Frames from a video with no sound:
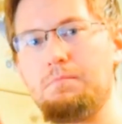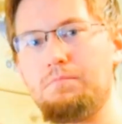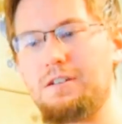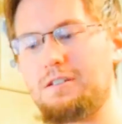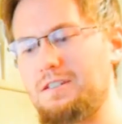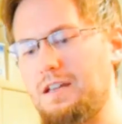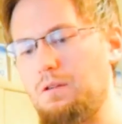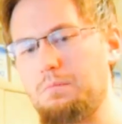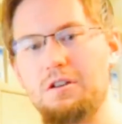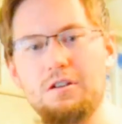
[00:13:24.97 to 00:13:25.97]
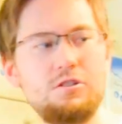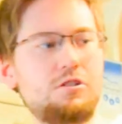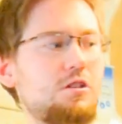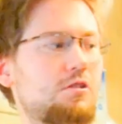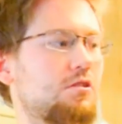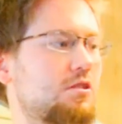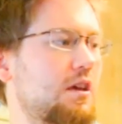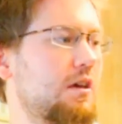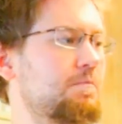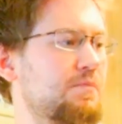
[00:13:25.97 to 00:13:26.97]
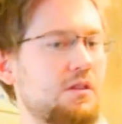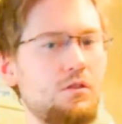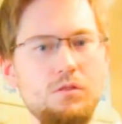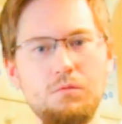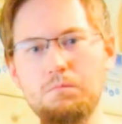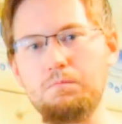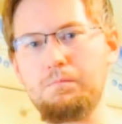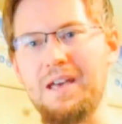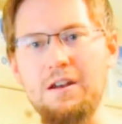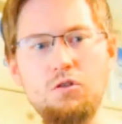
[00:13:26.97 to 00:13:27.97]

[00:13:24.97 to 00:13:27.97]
But now I'm gonna just pan